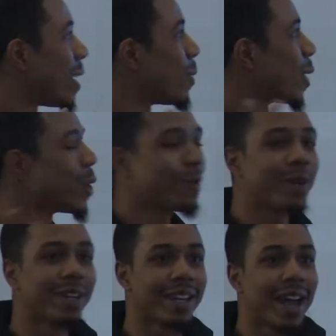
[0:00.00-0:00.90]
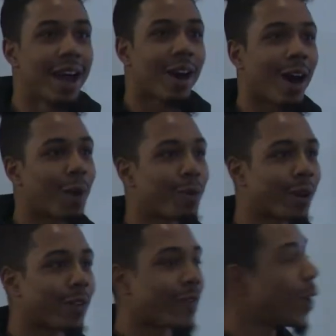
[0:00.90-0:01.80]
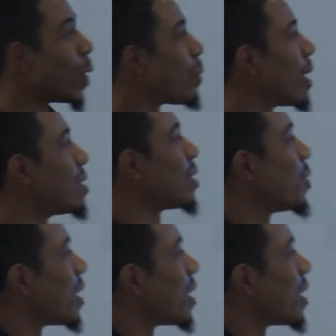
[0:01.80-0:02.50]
where you put cardboard film into